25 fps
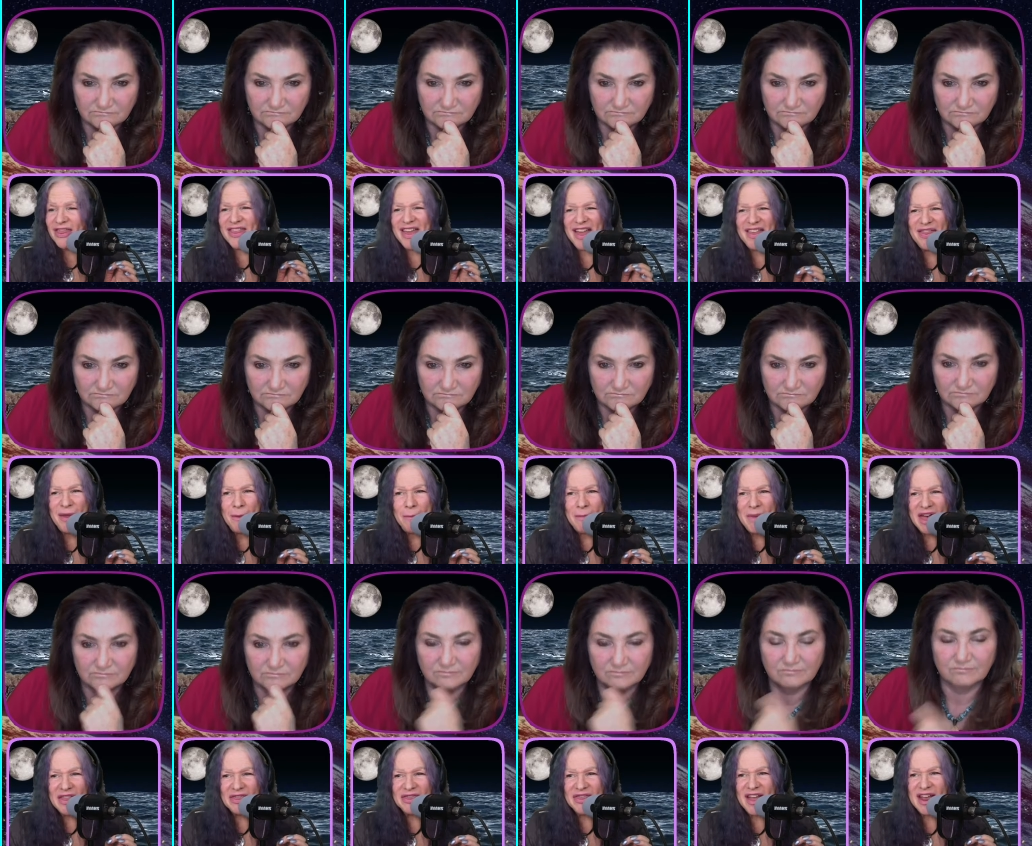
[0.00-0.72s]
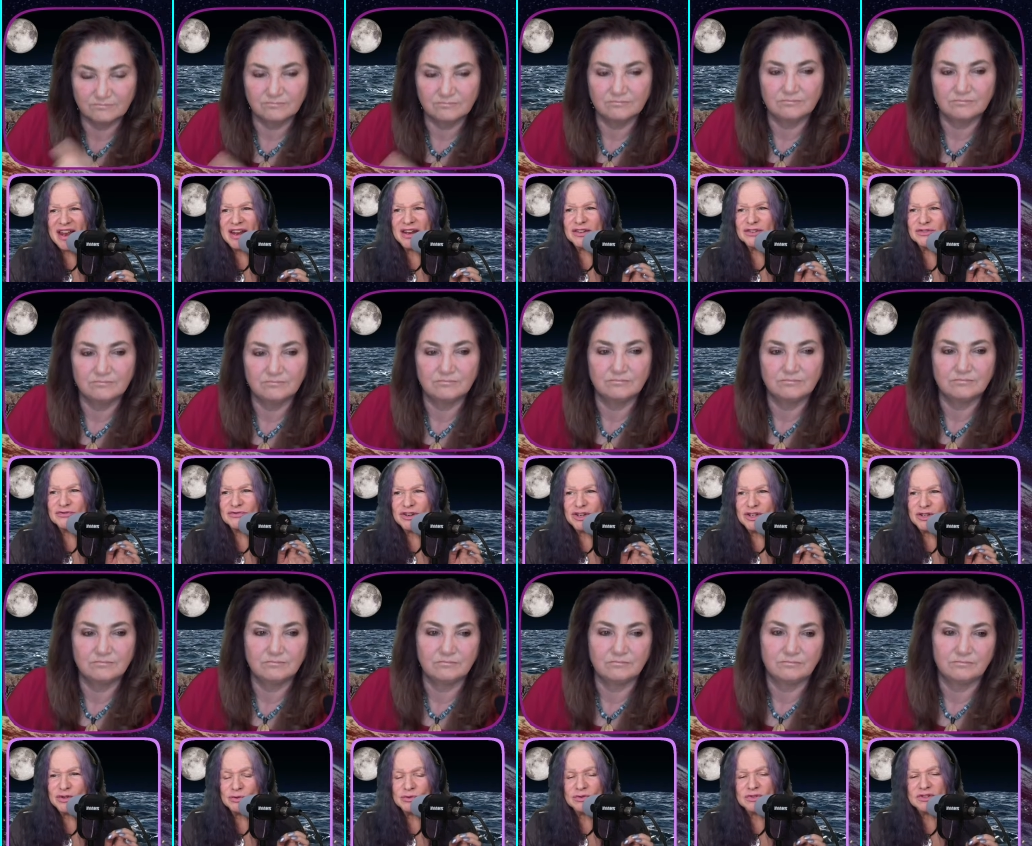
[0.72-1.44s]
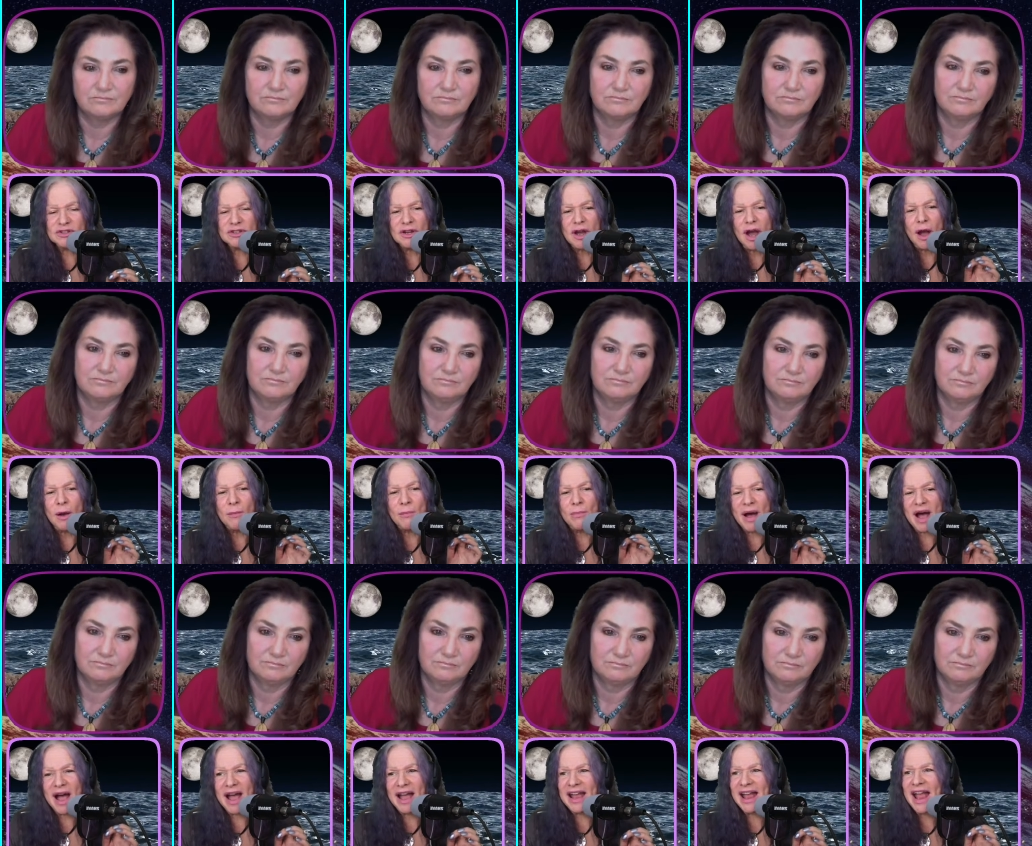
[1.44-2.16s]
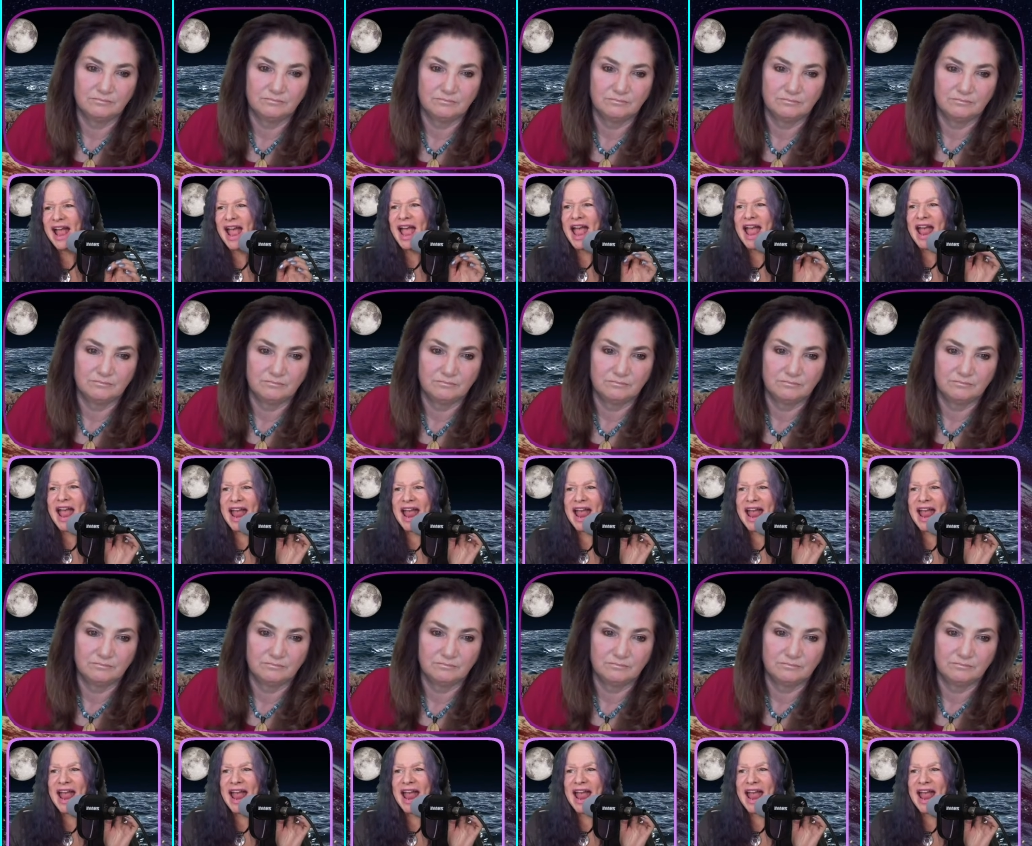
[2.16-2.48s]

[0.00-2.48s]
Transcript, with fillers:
Speaker 1: then the methane is reduced by